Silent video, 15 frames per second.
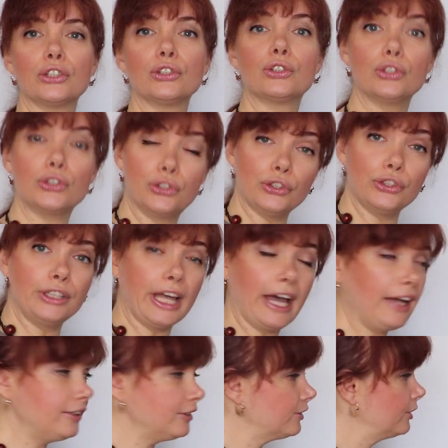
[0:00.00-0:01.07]
To do
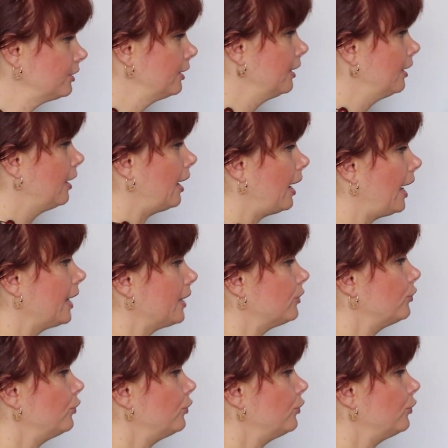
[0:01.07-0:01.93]
that, I